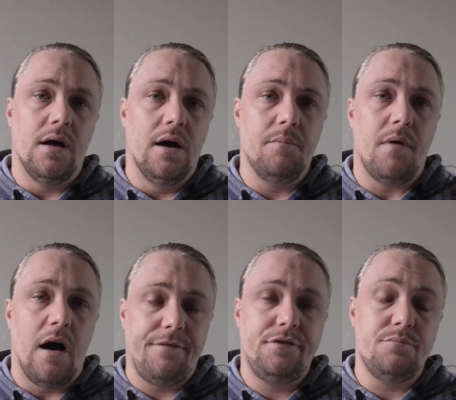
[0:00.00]

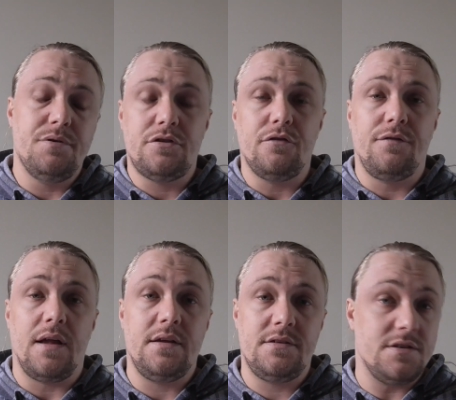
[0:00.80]
after you purchase your
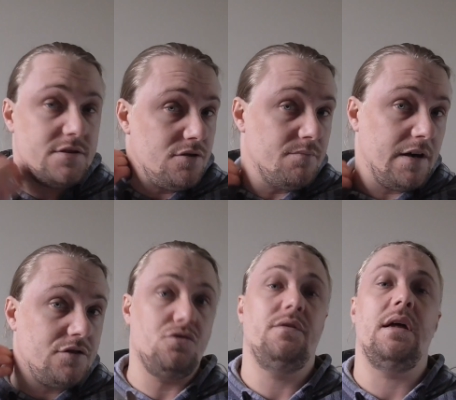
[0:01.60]
flight, just to make
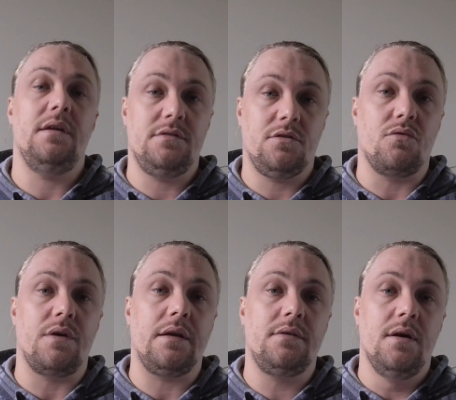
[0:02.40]
sure that is
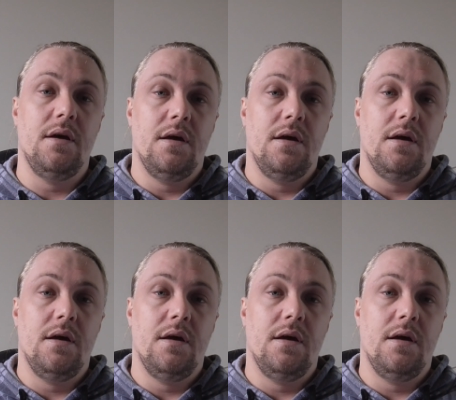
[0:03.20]
correct,